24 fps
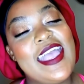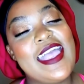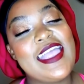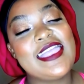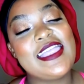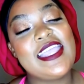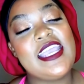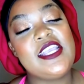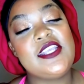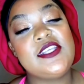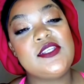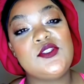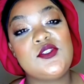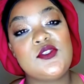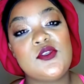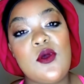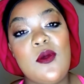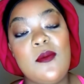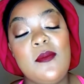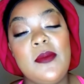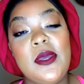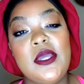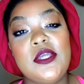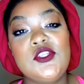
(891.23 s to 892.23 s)
Thank you so
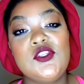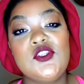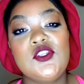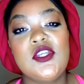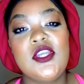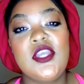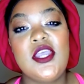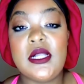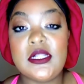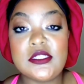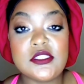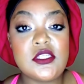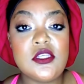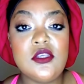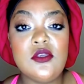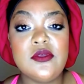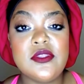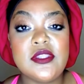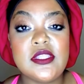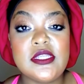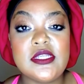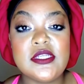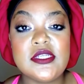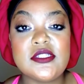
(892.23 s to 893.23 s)
much. I'll see you in
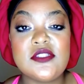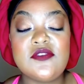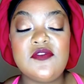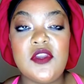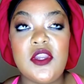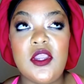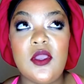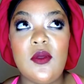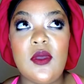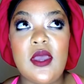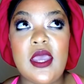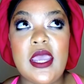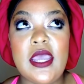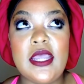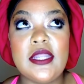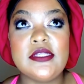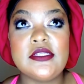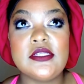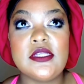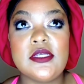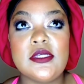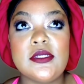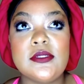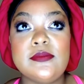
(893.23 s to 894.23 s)
the next video, and
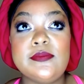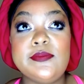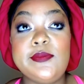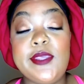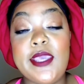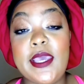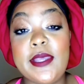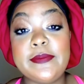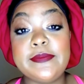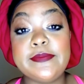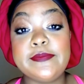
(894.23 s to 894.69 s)
yeah,